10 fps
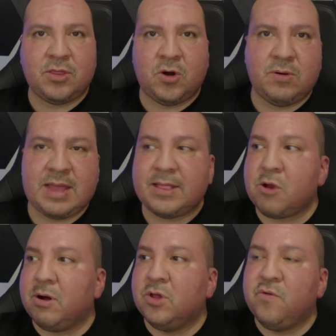knowing that
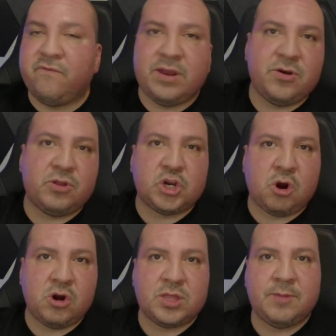their other vendors
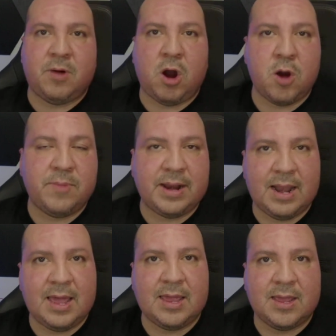charge them arm and a
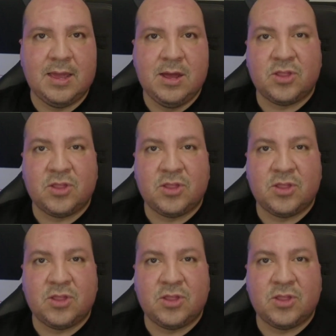leg.